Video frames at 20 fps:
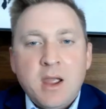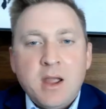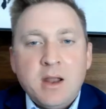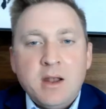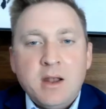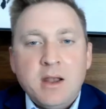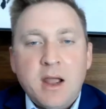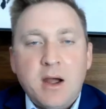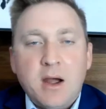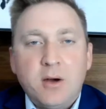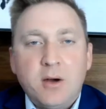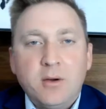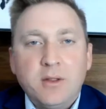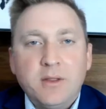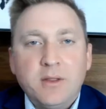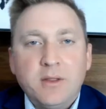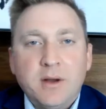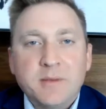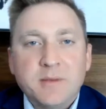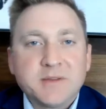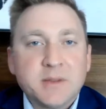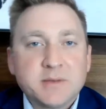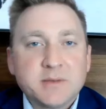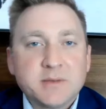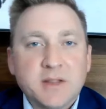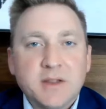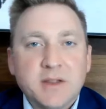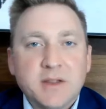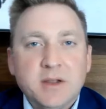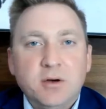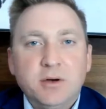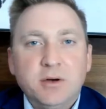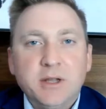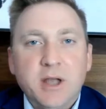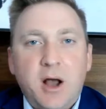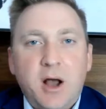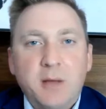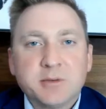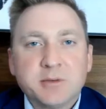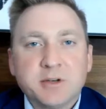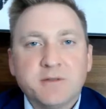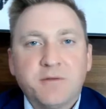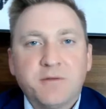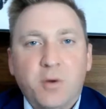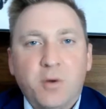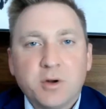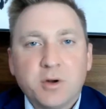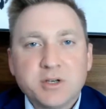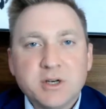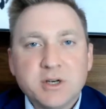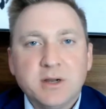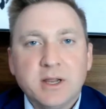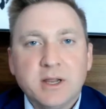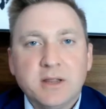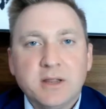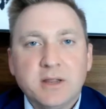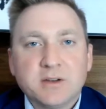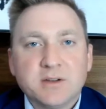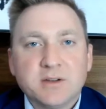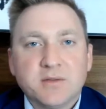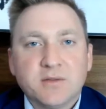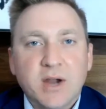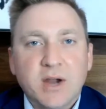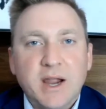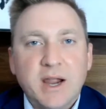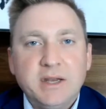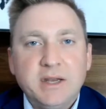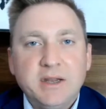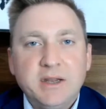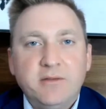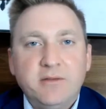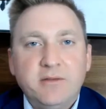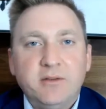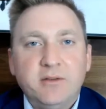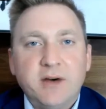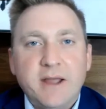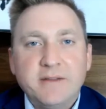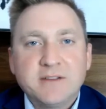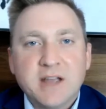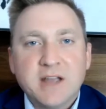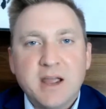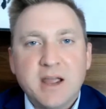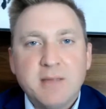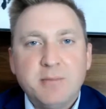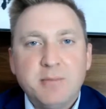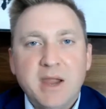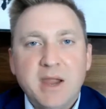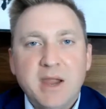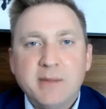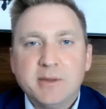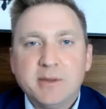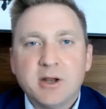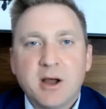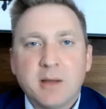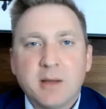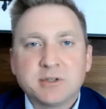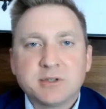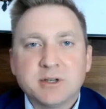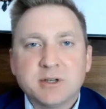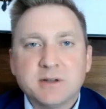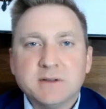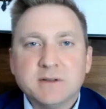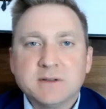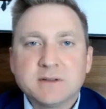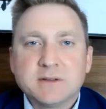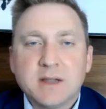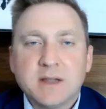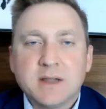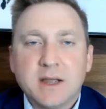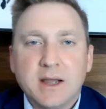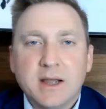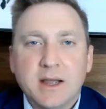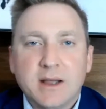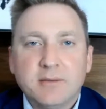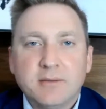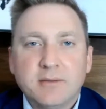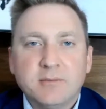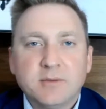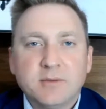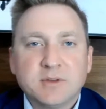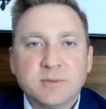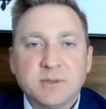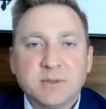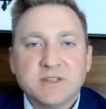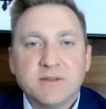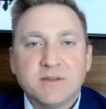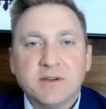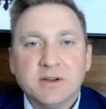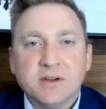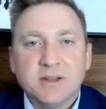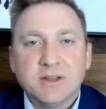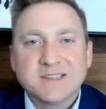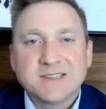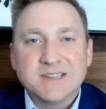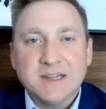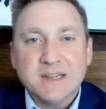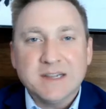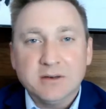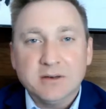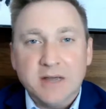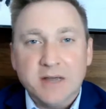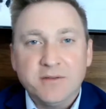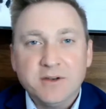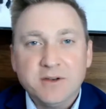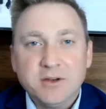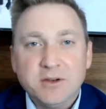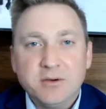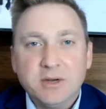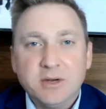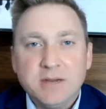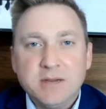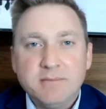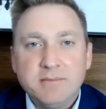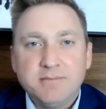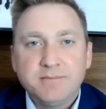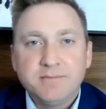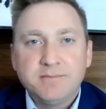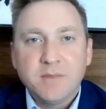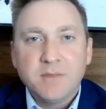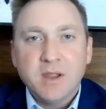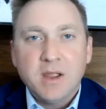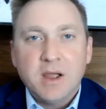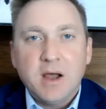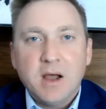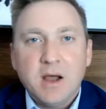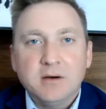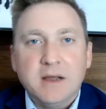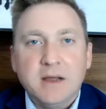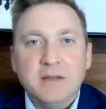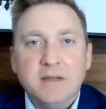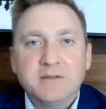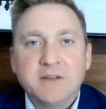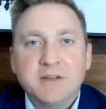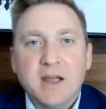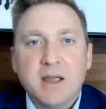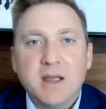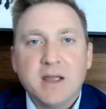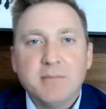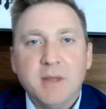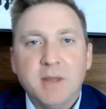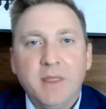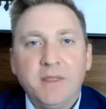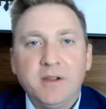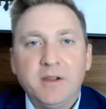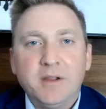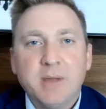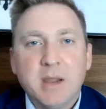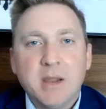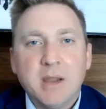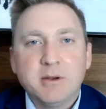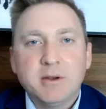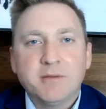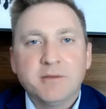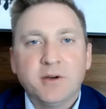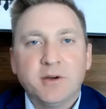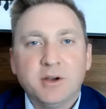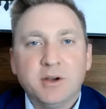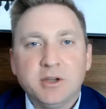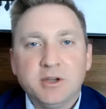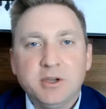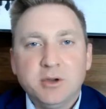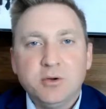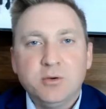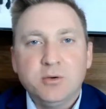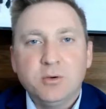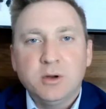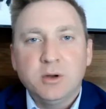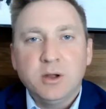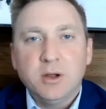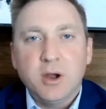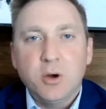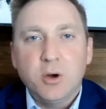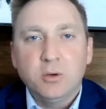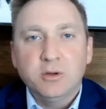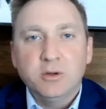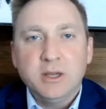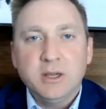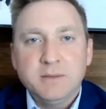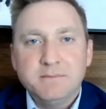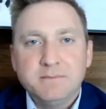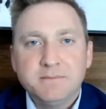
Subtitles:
Now, the lump sum is not the only option. Fortunately, there's a variety of lifetime payment options, specifically the single life annuity, a lifetime monthly payment for you only,